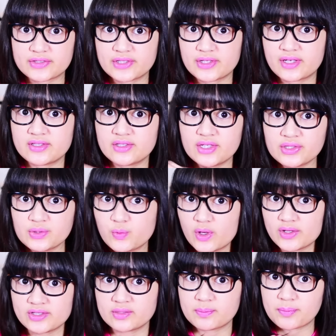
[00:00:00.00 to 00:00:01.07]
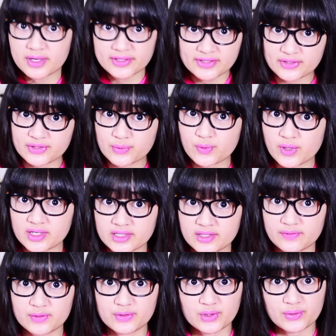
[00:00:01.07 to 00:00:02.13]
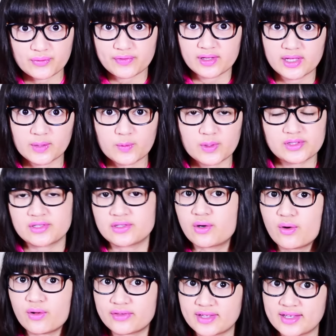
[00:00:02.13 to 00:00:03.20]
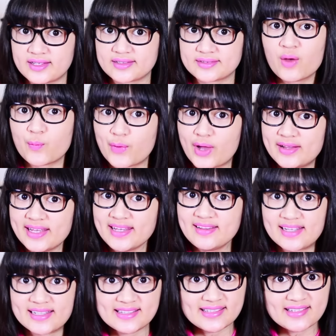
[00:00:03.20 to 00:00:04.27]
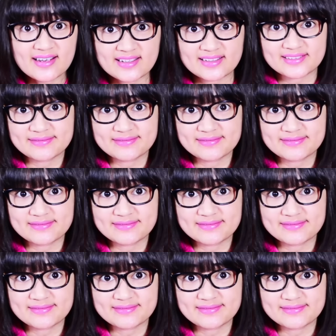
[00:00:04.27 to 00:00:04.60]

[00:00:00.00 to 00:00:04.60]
so you can just watch the parts that you want if you don't feel like watching the whole thing. Well then, let's start!